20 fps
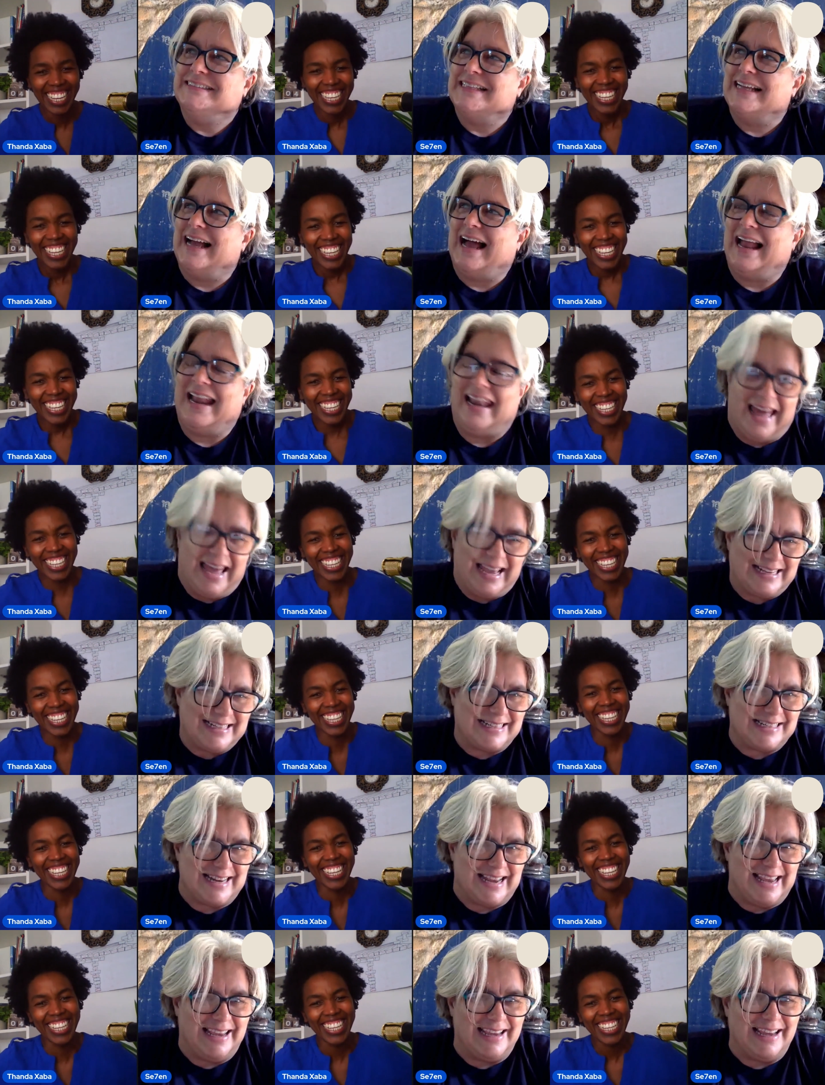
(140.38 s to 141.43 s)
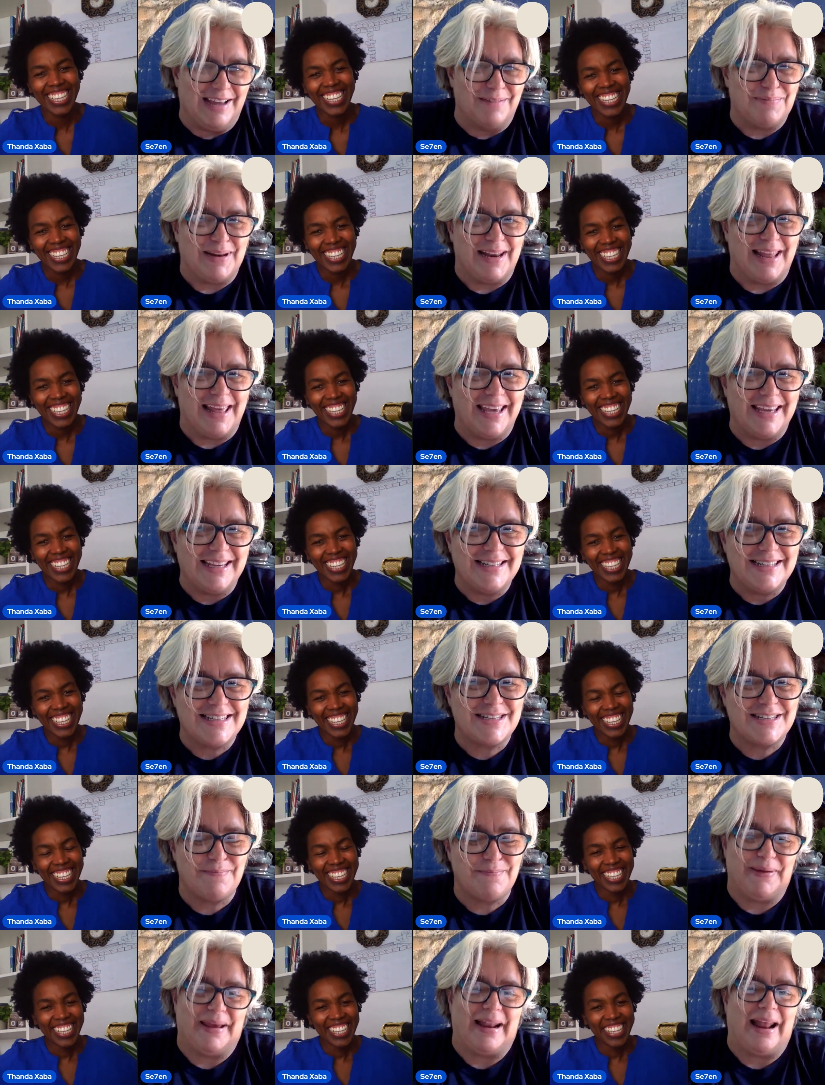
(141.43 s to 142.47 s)
Speaker 1: I like staying up
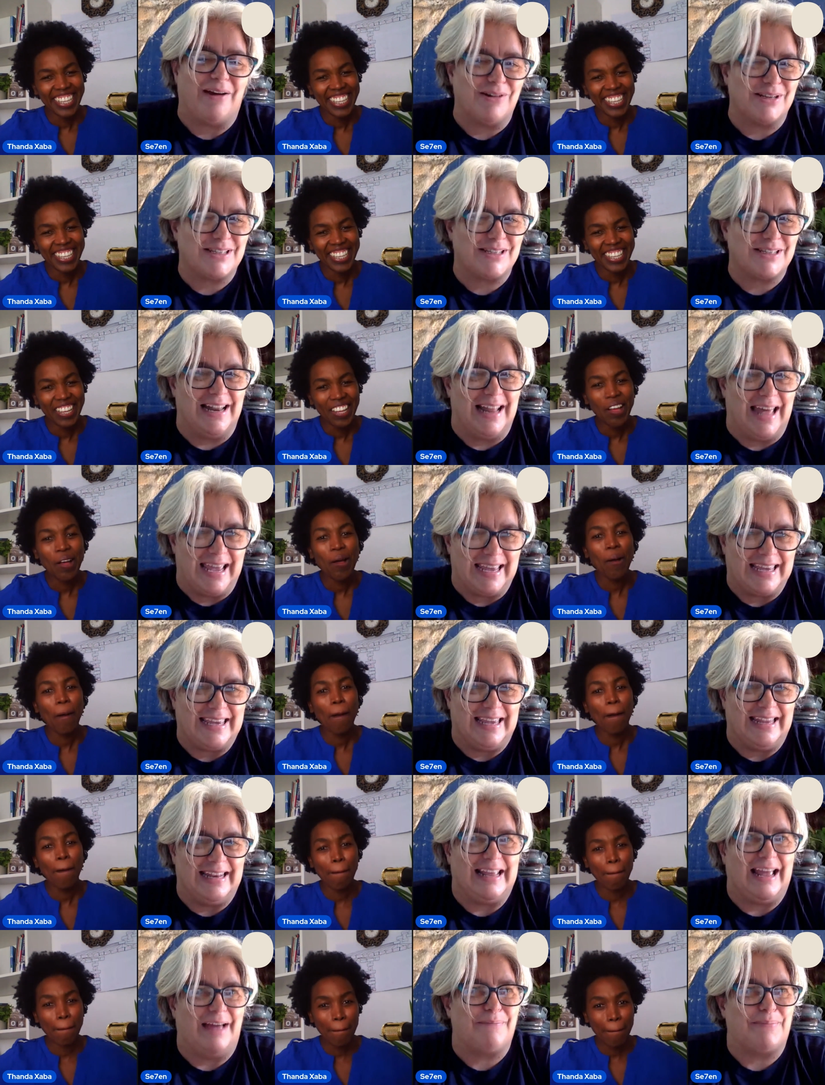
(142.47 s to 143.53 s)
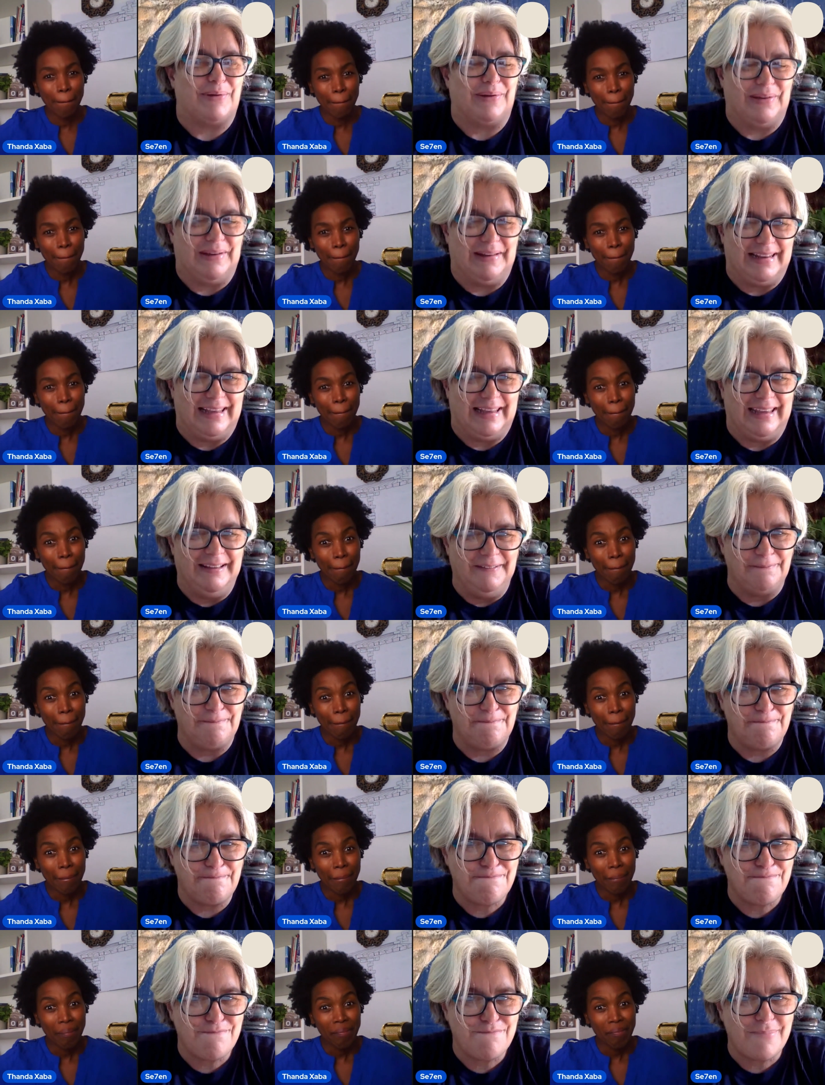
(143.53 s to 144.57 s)
late, but I also like getting up early.
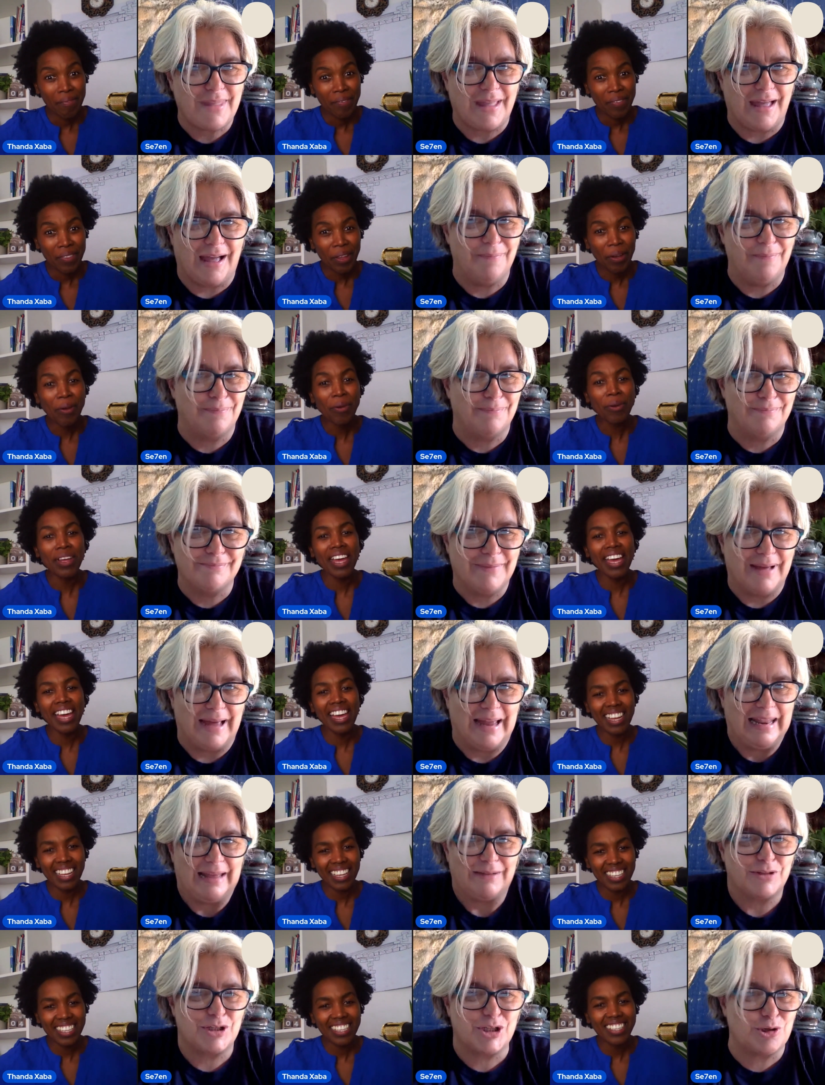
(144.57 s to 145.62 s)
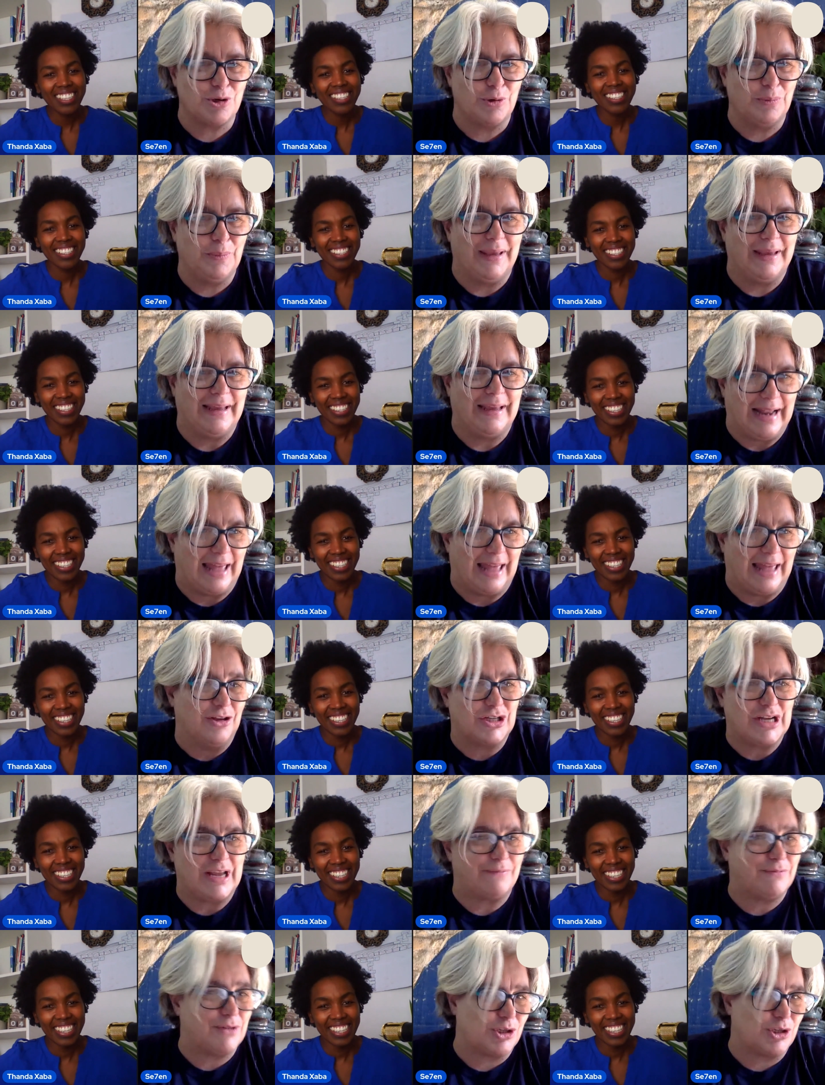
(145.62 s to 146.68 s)
Um, okay. I and I
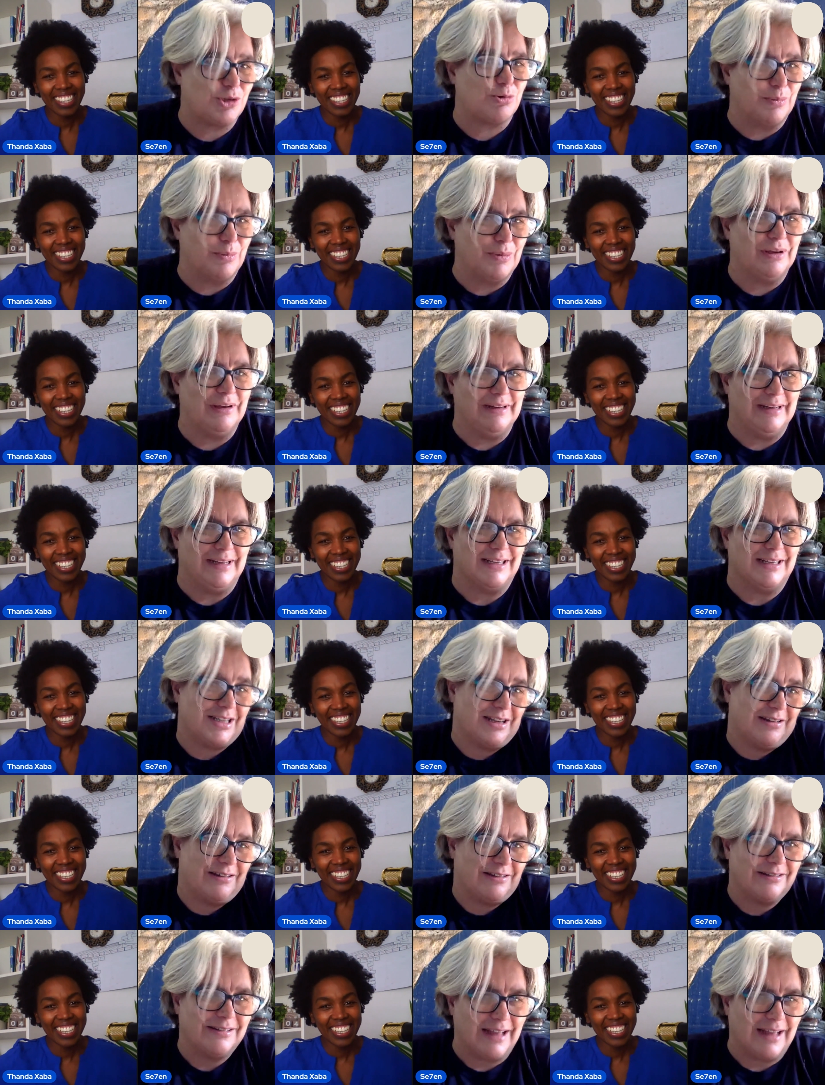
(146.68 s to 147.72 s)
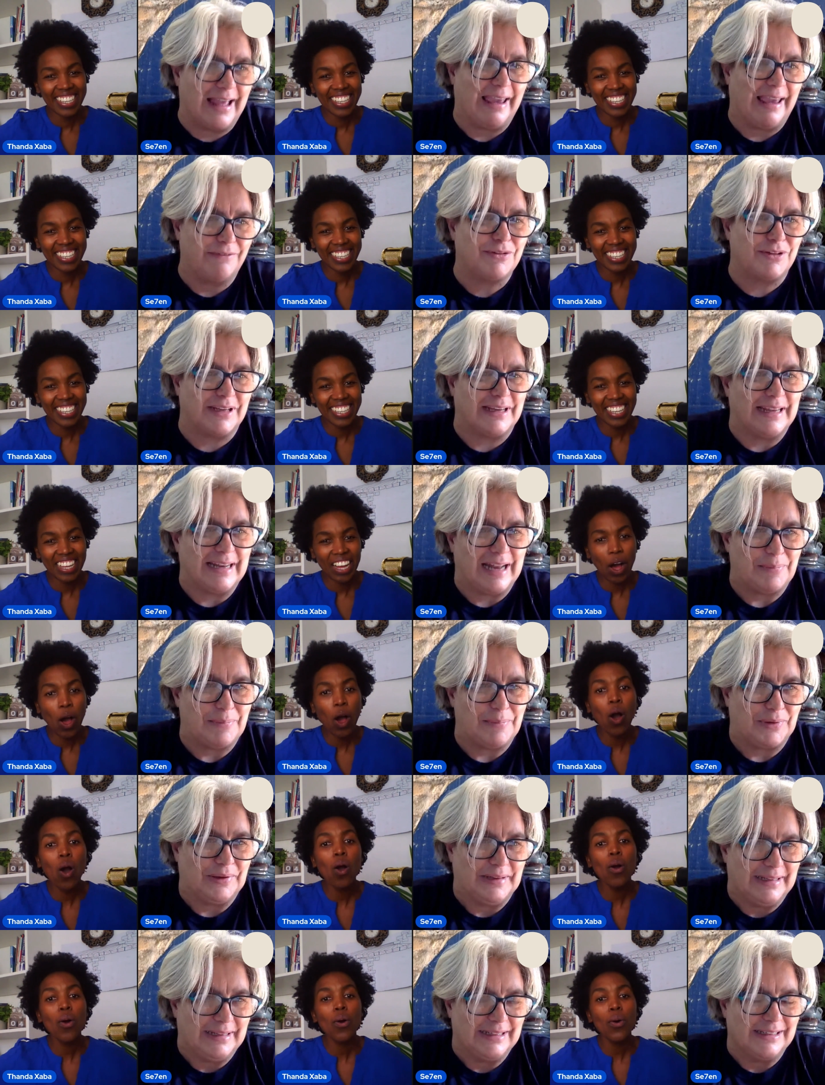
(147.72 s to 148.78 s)
usually have to swim early, so I have to get up
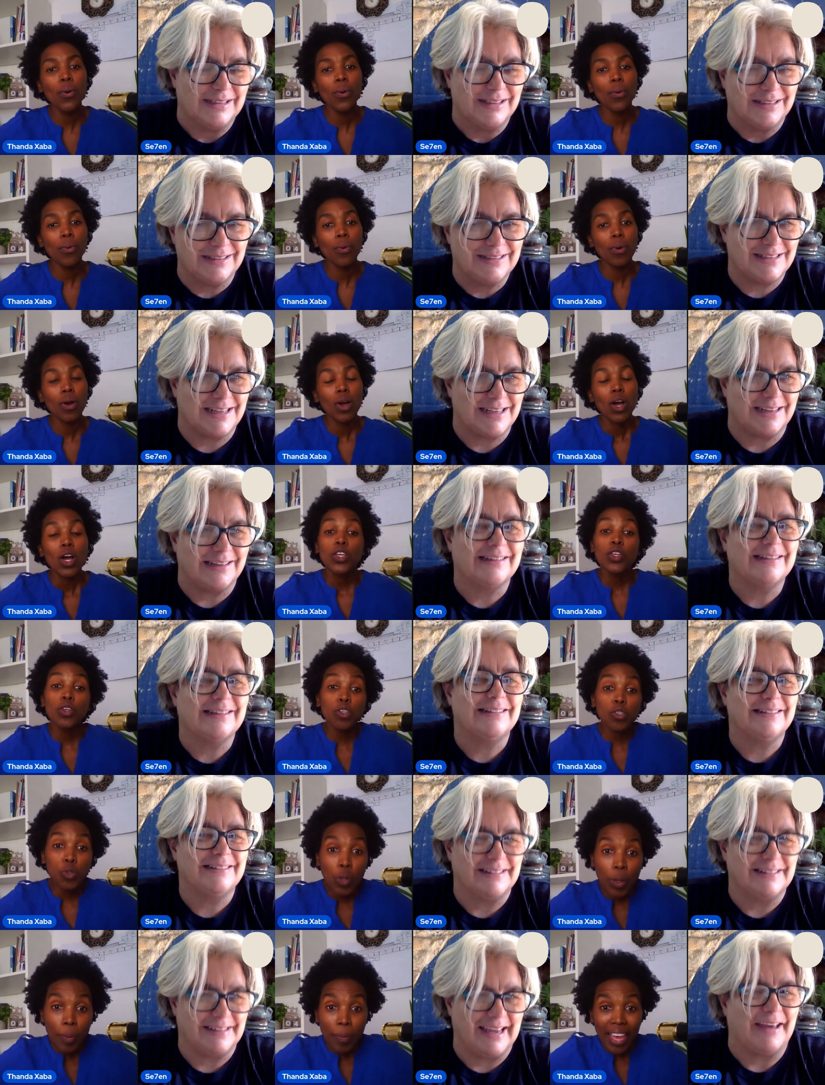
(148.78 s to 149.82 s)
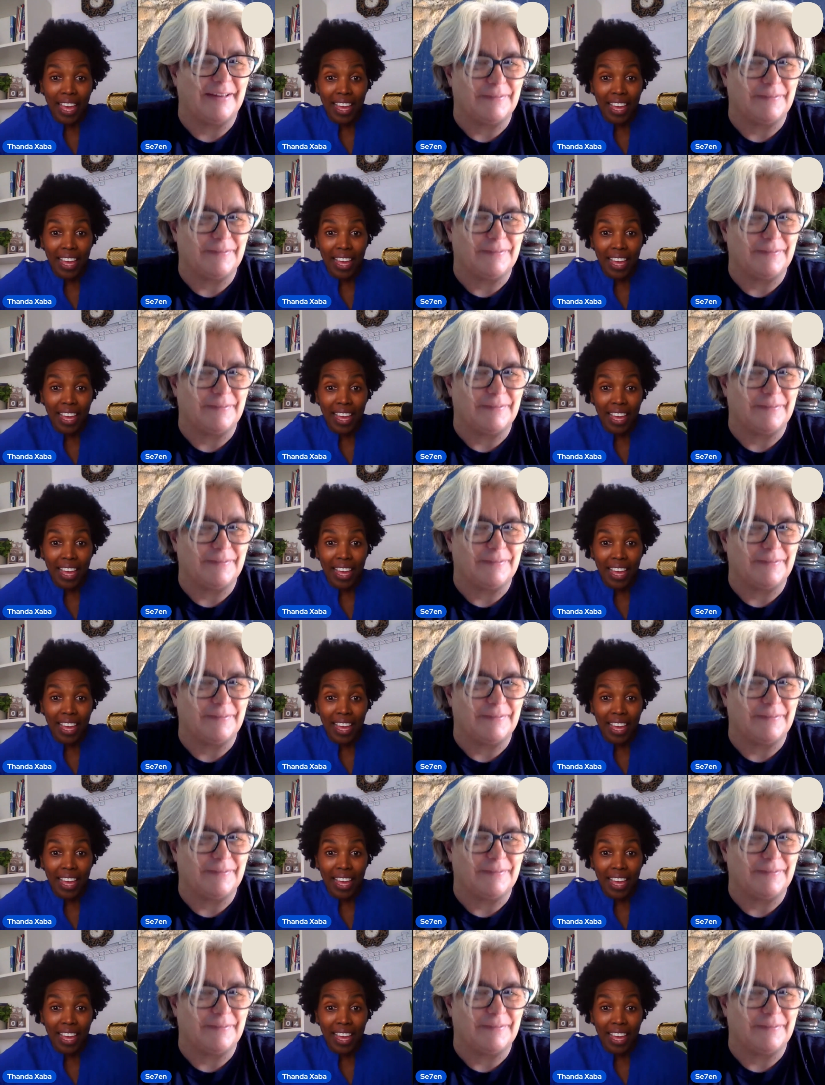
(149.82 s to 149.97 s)
early. So you okay. swim